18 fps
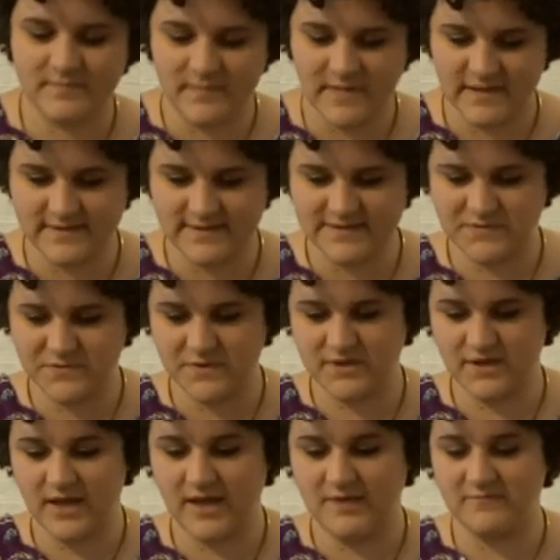This
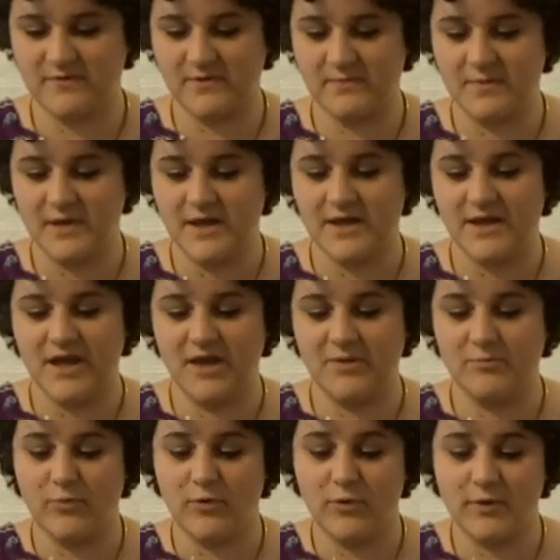one came from
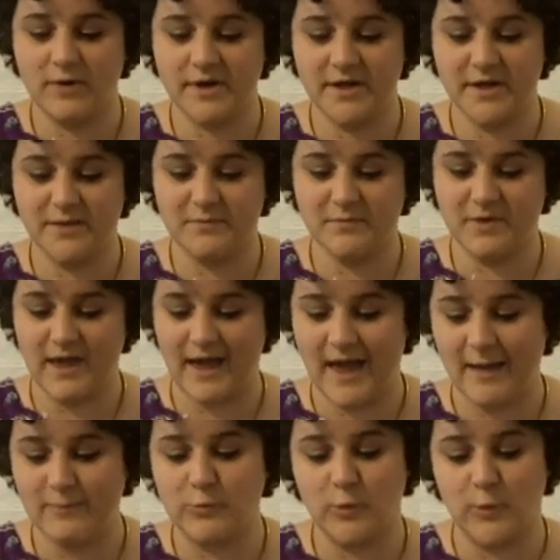Emporium
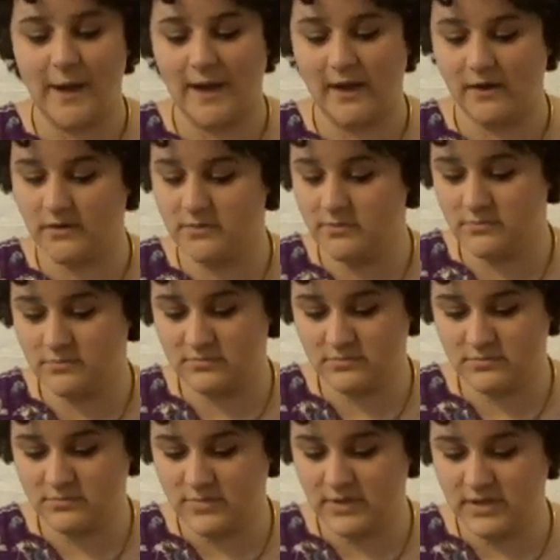Capwell,
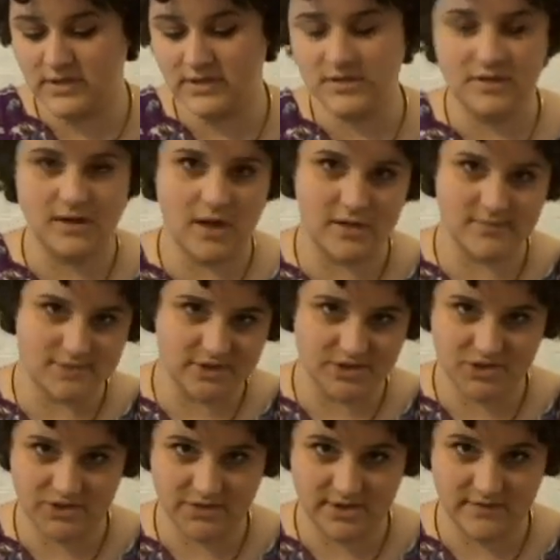
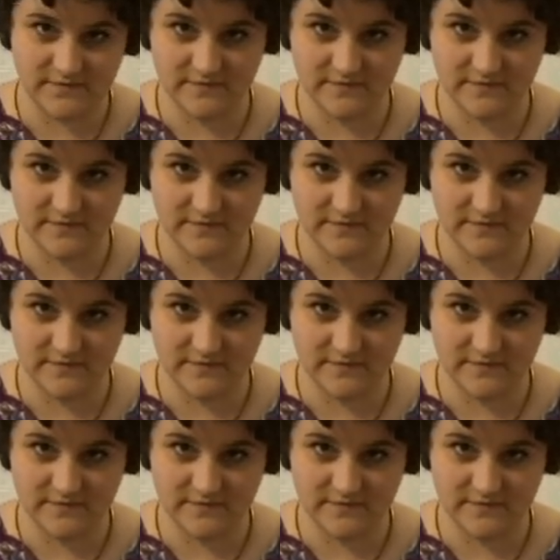originally